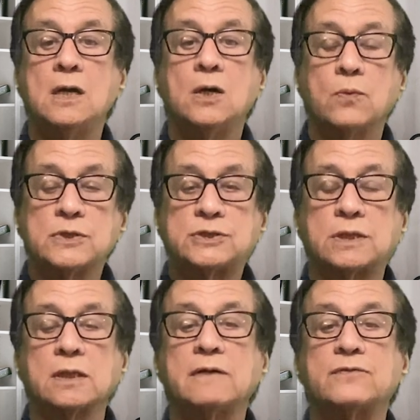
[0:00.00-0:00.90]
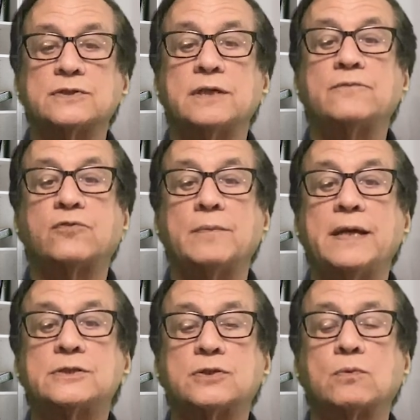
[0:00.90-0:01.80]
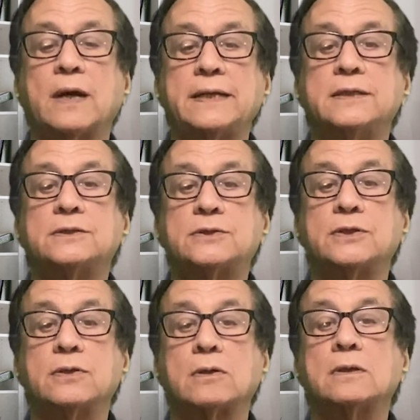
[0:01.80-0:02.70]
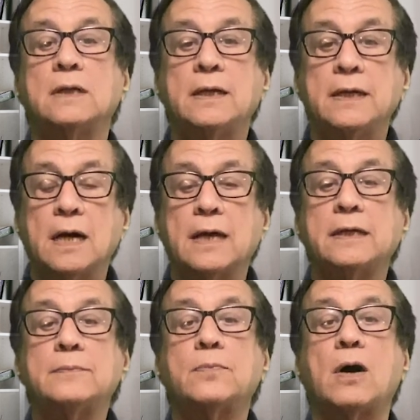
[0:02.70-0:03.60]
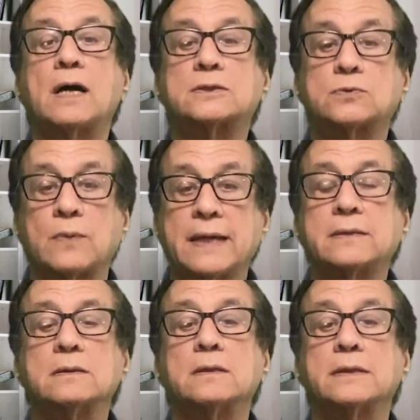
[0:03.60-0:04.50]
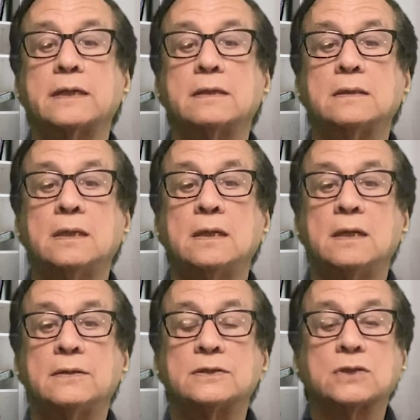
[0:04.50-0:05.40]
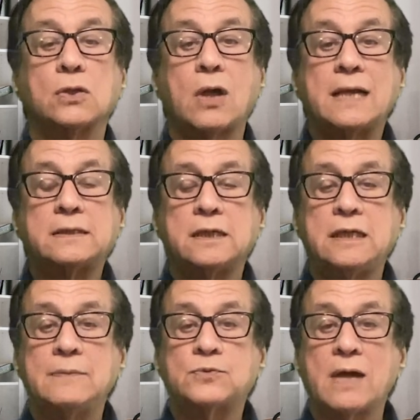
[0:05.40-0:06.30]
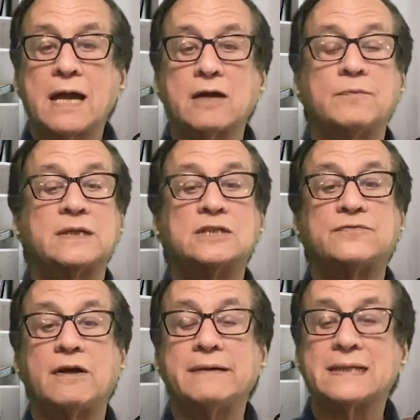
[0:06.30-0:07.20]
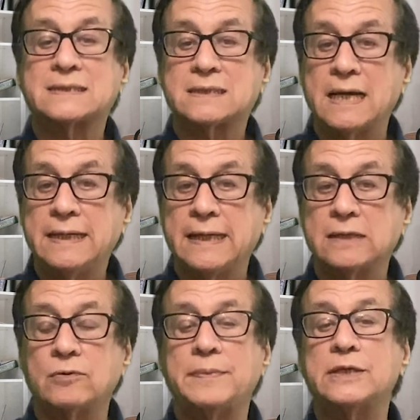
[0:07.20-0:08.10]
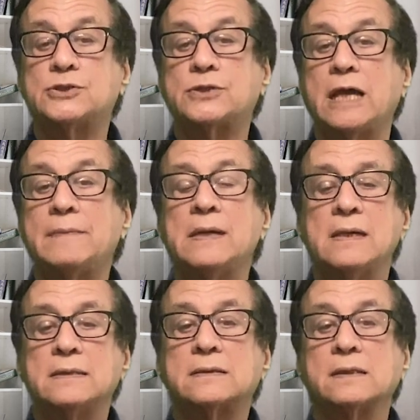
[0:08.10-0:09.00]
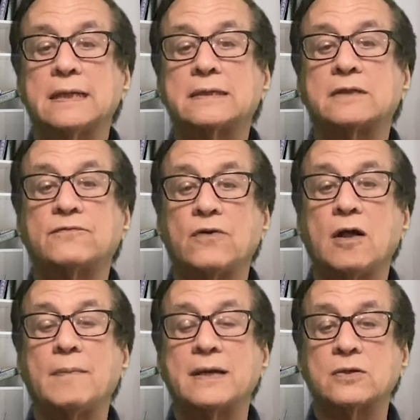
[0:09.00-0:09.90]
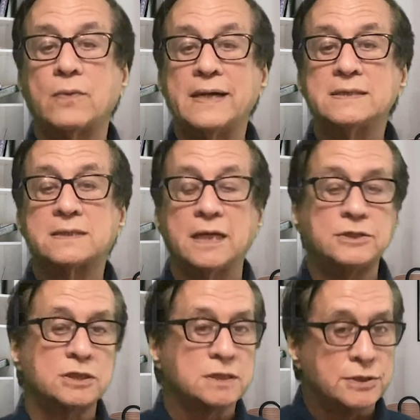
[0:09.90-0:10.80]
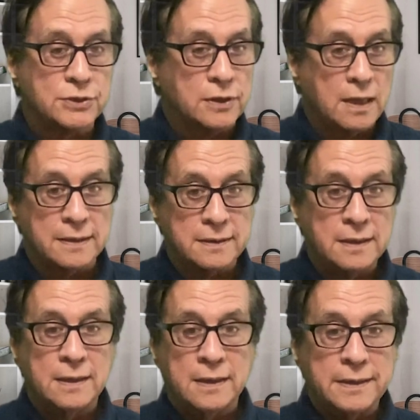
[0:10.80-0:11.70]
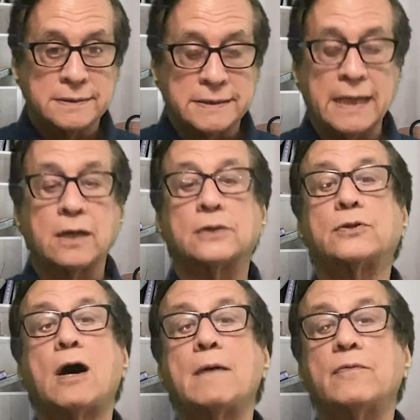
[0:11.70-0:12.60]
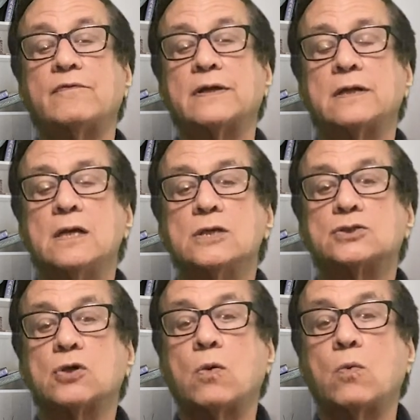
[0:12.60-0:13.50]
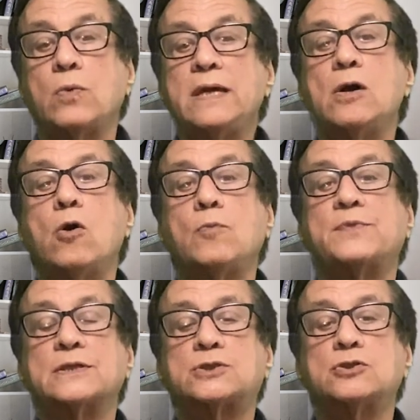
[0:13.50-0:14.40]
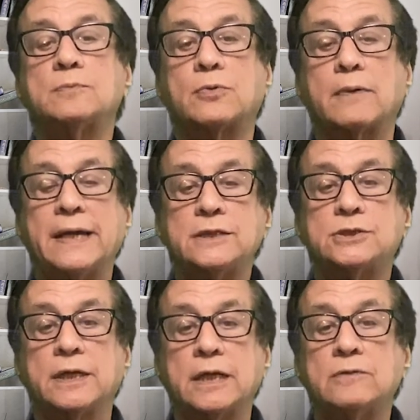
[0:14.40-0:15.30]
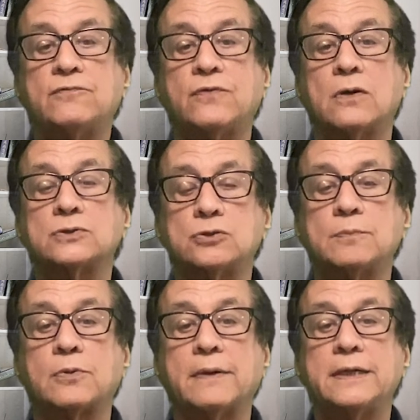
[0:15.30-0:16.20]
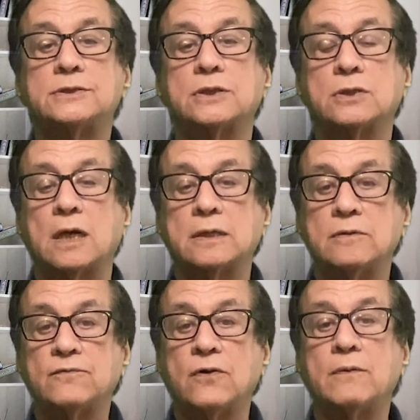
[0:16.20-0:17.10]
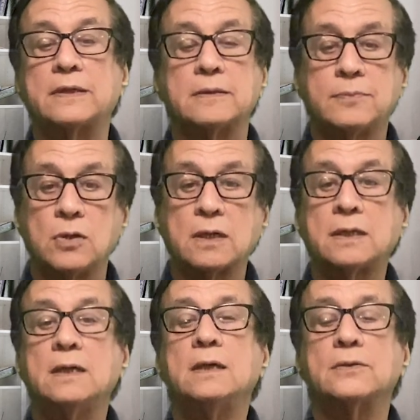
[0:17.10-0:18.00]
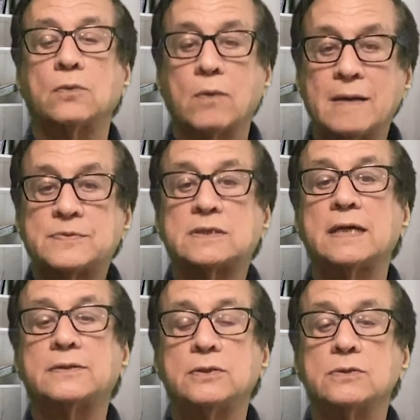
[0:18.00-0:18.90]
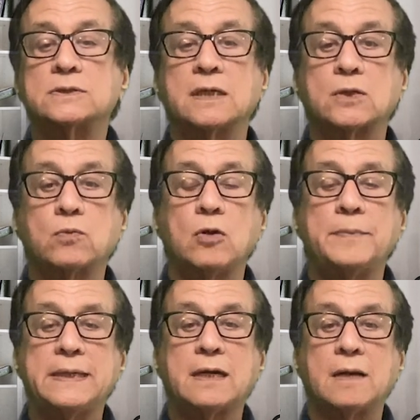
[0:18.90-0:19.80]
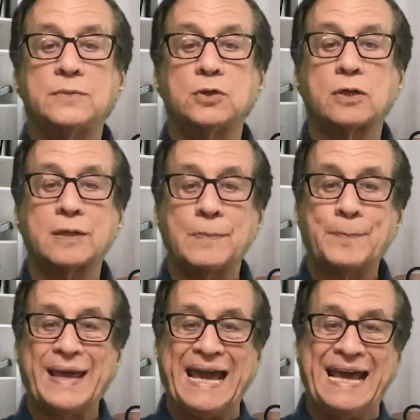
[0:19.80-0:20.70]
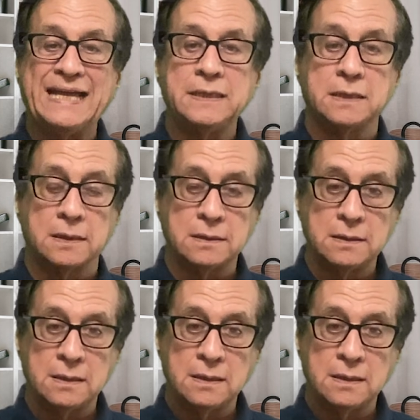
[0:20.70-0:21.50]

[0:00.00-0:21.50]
which delivers information right into your inbox regularly. There's a lot to keep track of, but it's very exciting, and it would be a shame to let it fall by the wayside just because you're not staying on top of it. So we hope that SuperAging info, superaging.info, and the book, the website, the newsletter will become your companion,